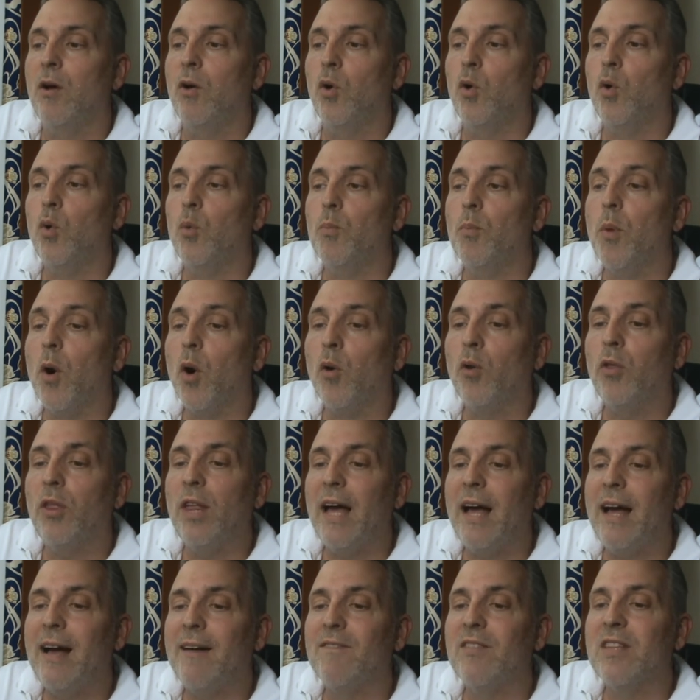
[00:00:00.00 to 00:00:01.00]
who both
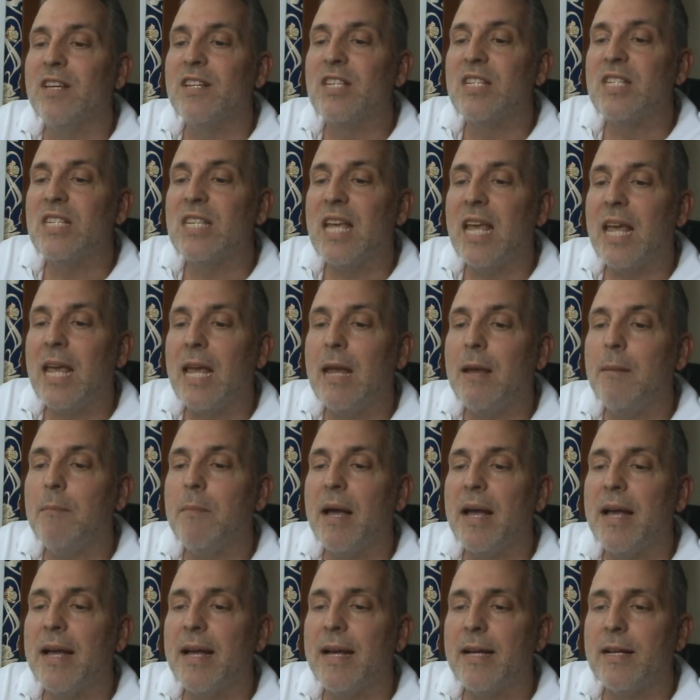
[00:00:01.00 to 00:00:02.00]
have the
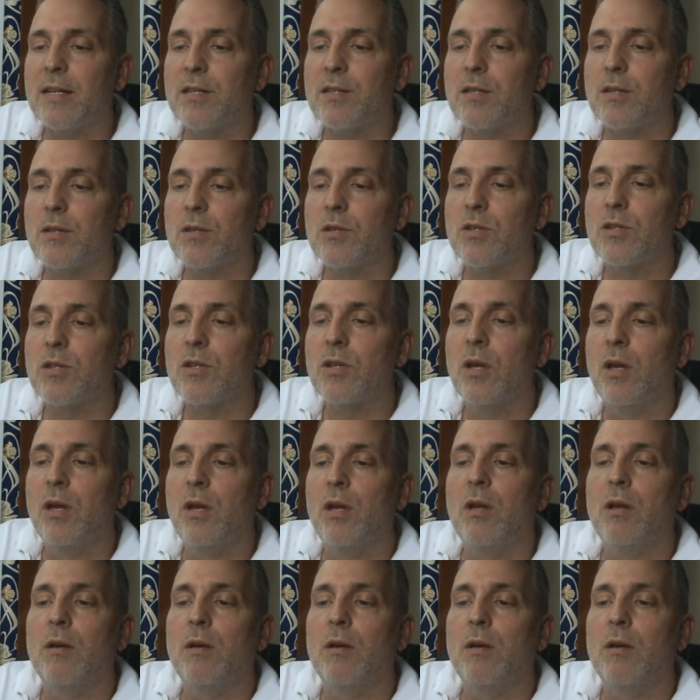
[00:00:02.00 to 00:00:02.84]
same essence.